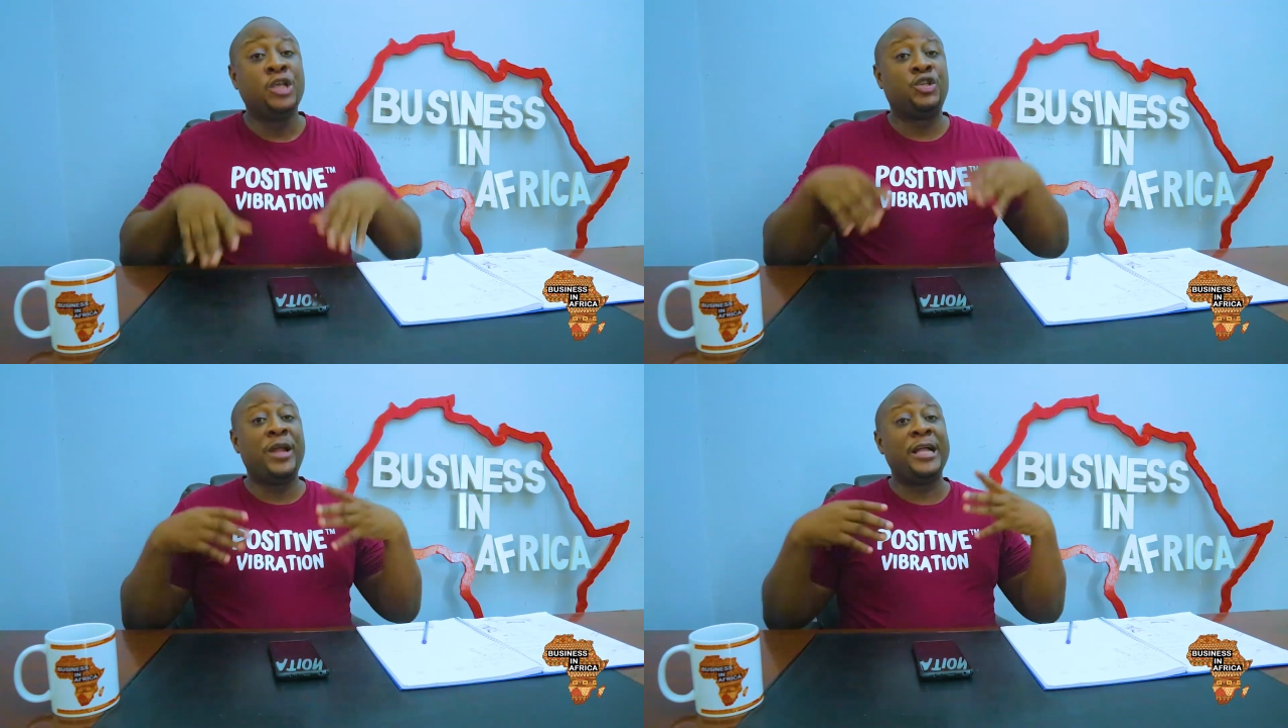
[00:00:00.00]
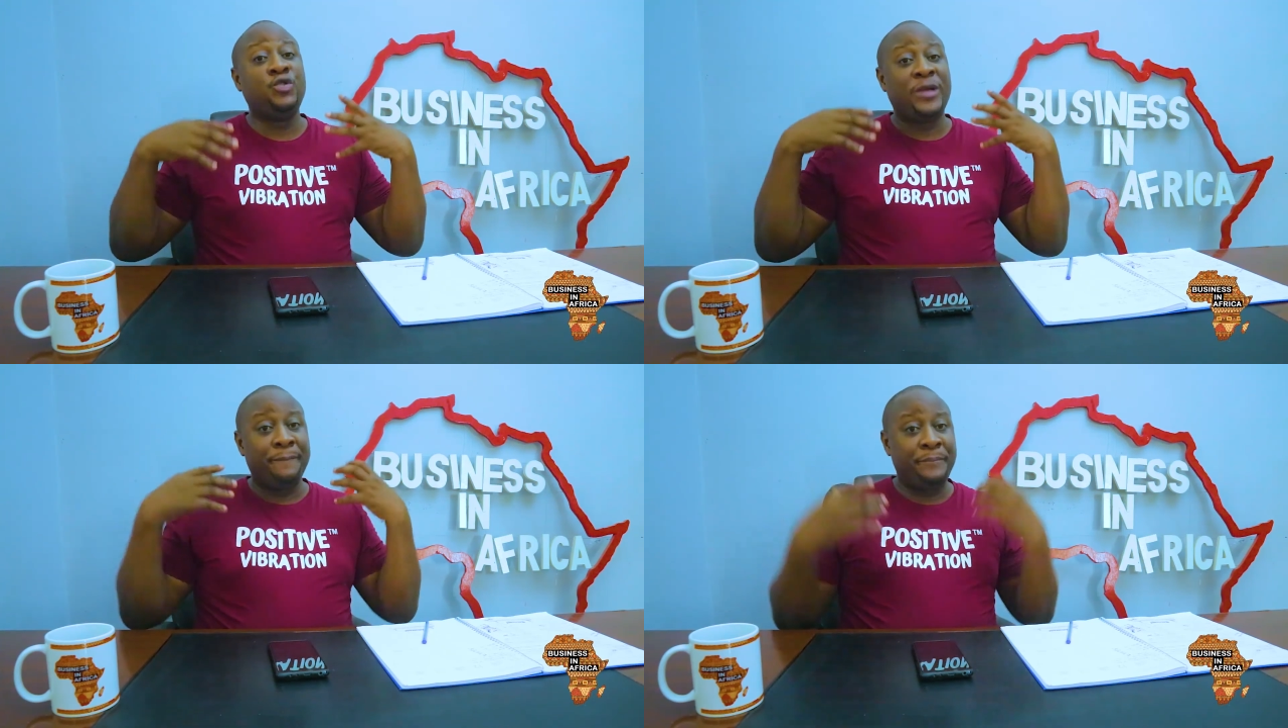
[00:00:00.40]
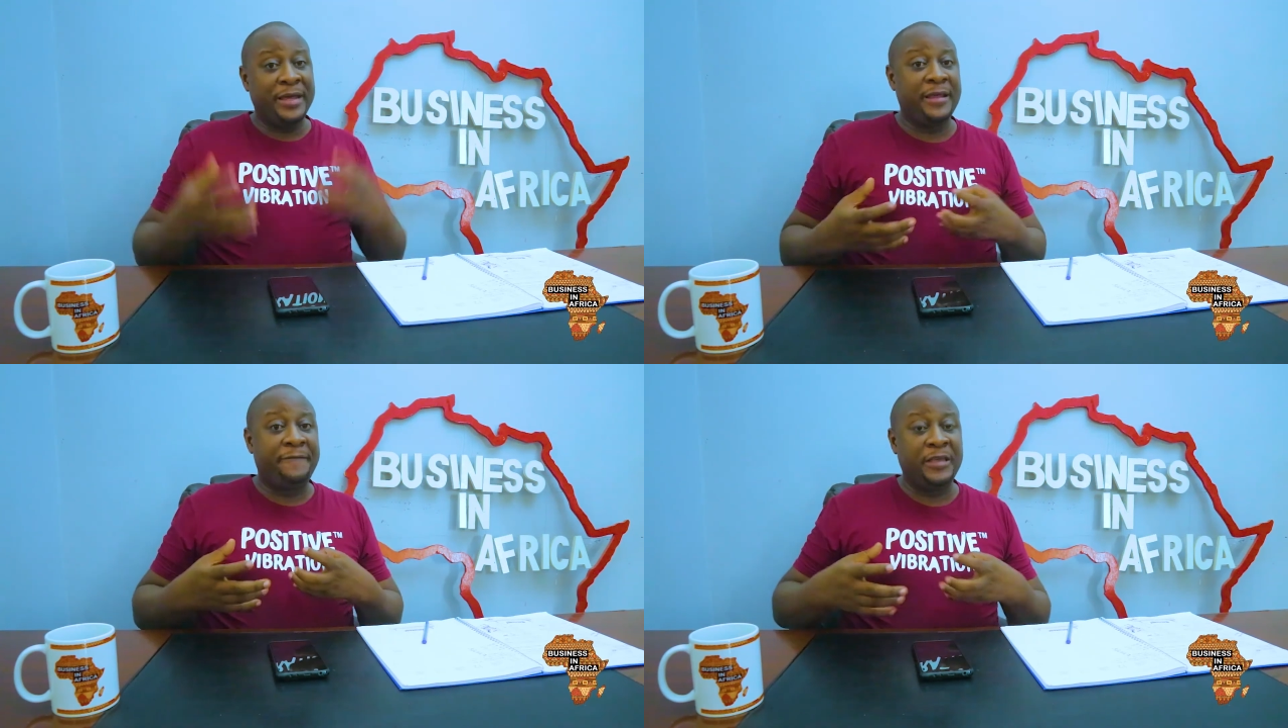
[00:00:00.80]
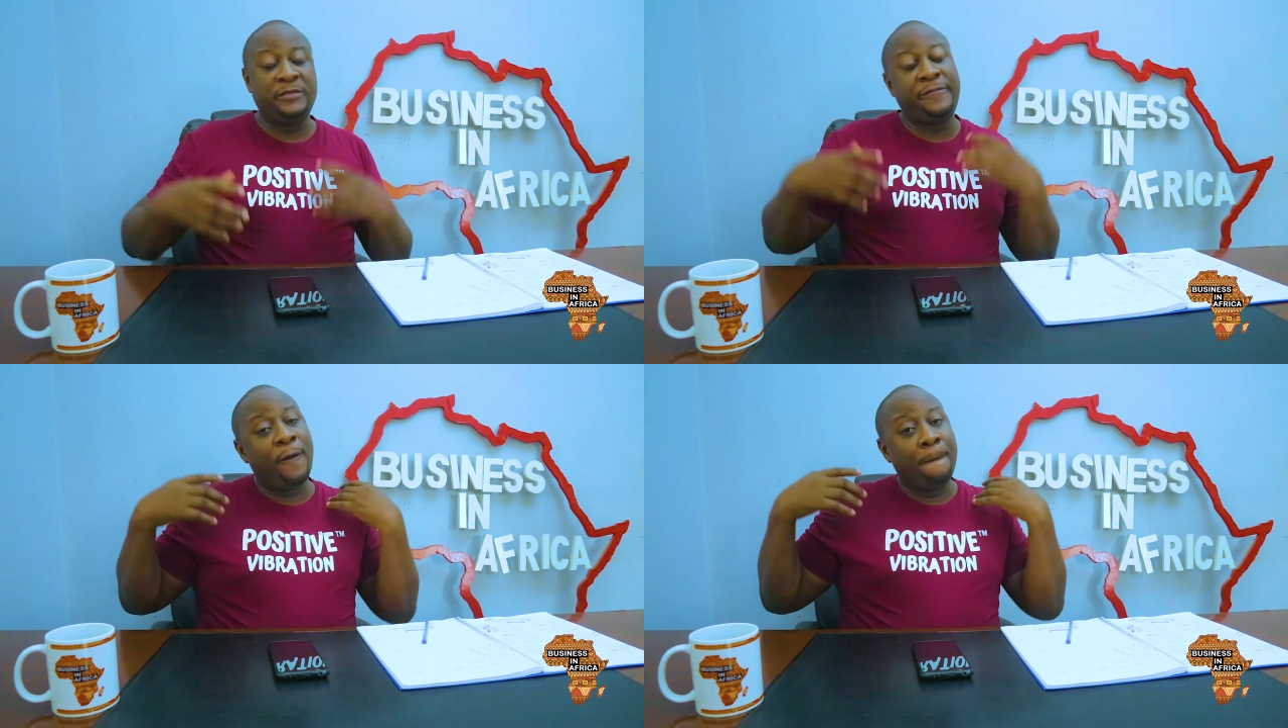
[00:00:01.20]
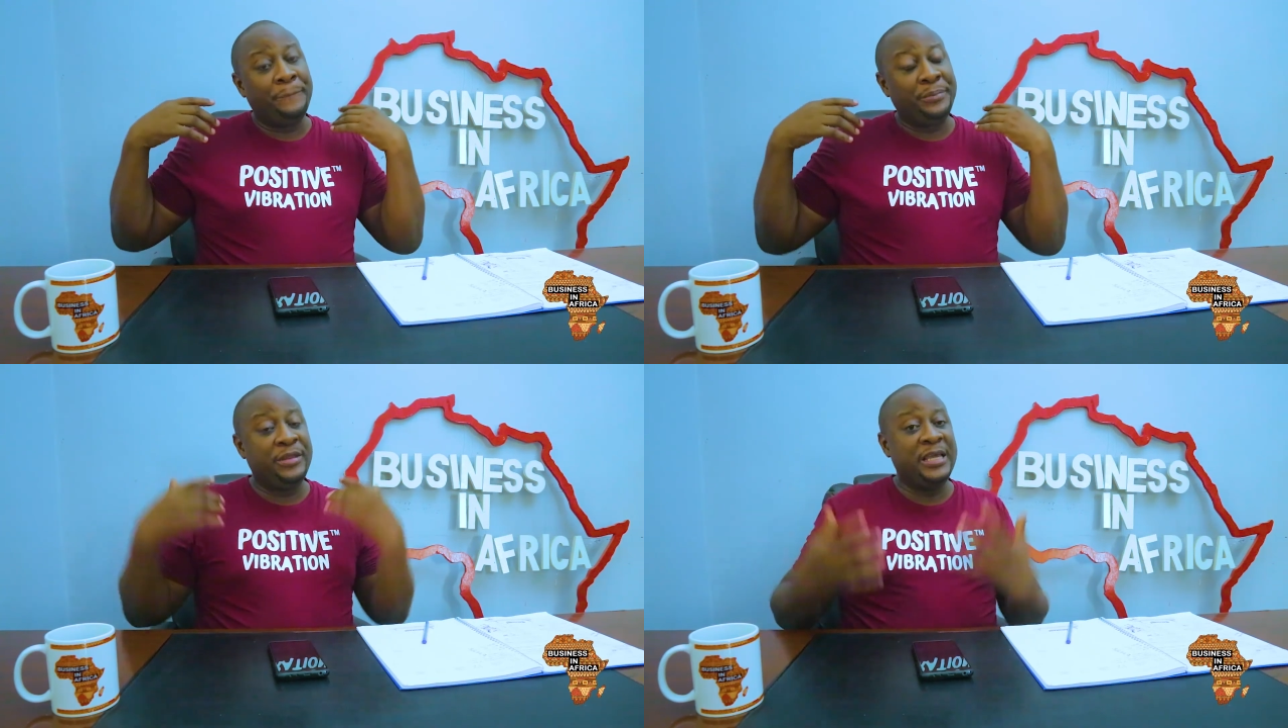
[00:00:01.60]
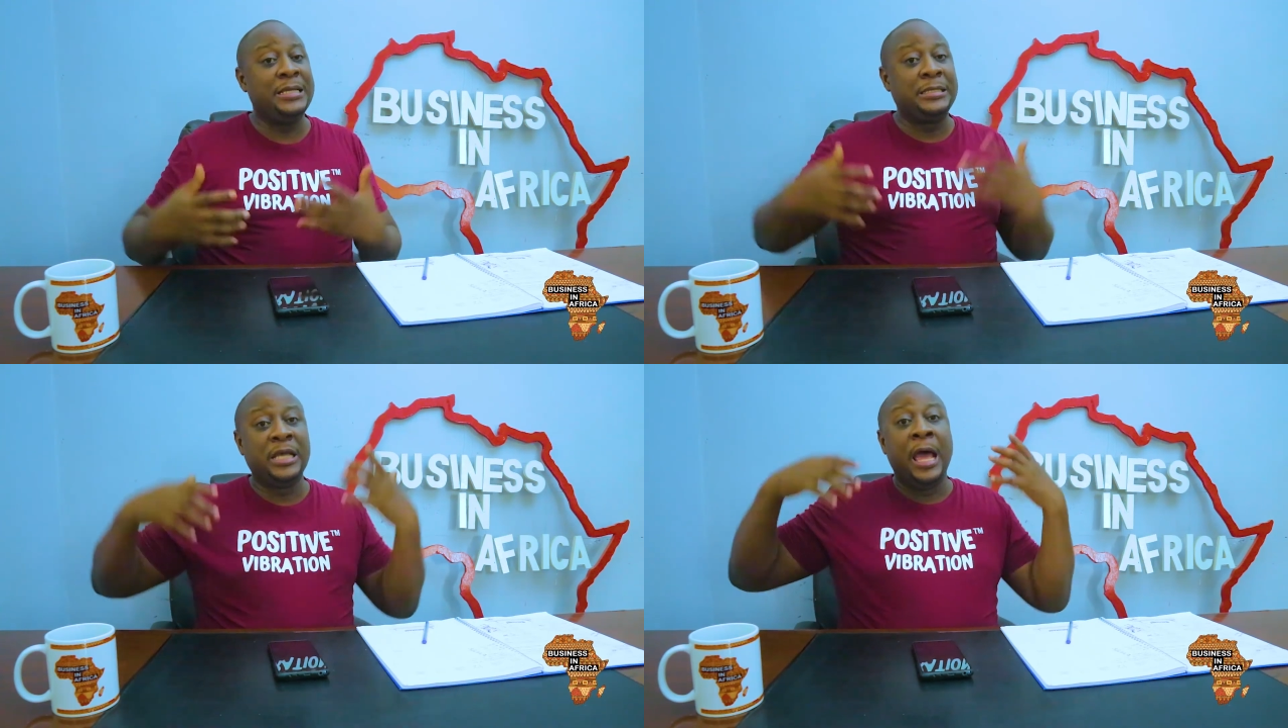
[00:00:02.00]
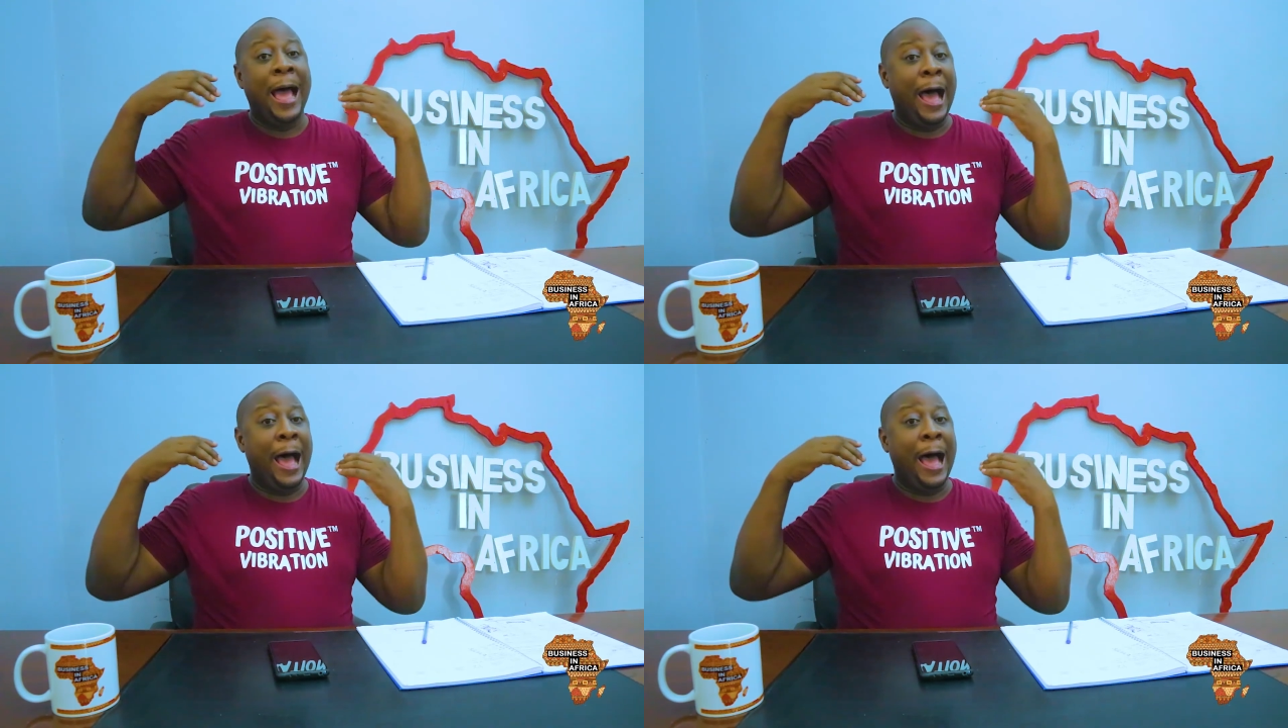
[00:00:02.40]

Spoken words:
so that you can benefit from these